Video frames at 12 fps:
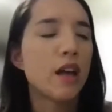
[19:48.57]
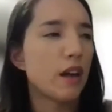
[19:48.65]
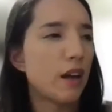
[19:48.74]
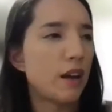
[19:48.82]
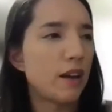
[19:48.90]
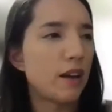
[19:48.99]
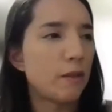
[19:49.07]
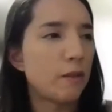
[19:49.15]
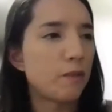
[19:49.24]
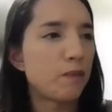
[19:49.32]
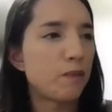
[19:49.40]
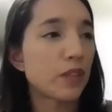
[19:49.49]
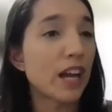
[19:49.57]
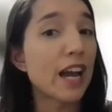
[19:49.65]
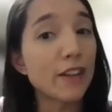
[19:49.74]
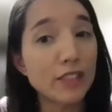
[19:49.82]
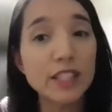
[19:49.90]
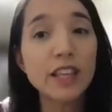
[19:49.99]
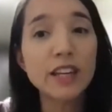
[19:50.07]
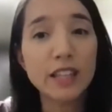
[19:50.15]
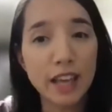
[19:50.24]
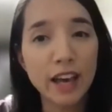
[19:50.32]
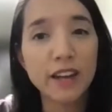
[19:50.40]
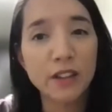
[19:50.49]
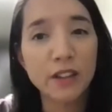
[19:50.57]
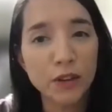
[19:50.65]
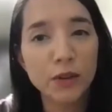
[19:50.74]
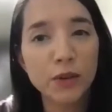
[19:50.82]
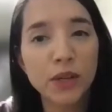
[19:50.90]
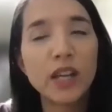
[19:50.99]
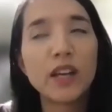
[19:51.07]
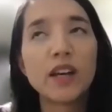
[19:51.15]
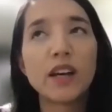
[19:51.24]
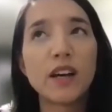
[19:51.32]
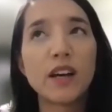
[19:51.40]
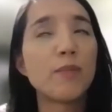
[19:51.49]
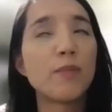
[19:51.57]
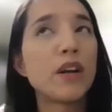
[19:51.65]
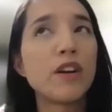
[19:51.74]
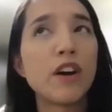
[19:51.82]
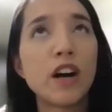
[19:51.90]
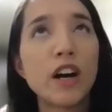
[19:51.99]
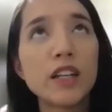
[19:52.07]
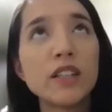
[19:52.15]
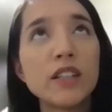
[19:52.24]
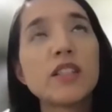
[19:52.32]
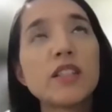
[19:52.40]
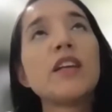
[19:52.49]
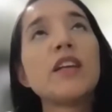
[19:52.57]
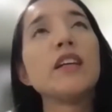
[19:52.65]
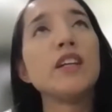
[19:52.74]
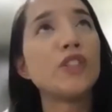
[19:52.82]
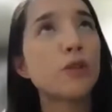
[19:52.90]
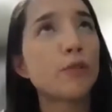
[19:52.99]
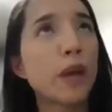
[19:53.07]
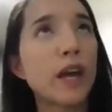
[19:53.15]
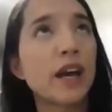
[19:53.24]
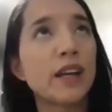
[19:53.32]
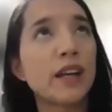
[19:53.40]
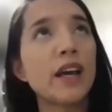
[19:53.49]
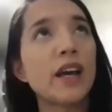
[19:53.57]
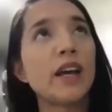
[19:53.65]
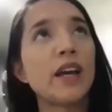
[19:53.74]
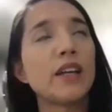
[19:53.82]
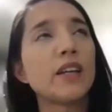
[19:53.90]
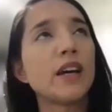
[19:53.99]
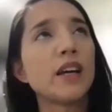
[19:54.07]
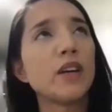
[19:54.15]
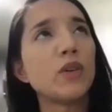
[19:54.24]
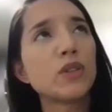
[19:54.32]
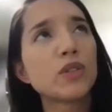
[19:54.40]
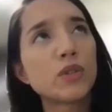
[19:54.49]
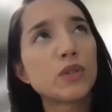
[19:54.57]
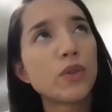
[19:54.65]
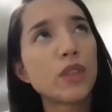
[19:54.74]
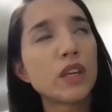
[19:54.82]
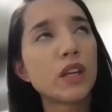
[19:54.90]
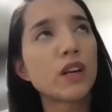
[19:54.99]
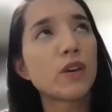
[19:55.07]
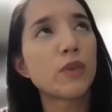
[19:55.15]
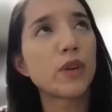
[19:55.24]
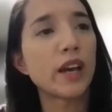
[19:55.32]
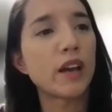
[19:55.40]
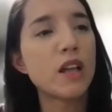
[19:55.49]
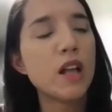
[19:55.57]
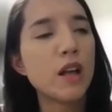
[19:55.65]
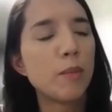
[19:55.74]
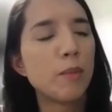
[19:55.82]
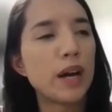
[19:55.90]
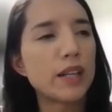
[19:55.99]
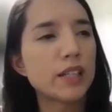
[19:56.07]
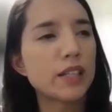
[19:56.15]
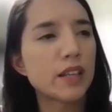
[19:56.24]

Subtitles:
I have seen that in Canada though, but not in Japan, and I also don't think in Korea. But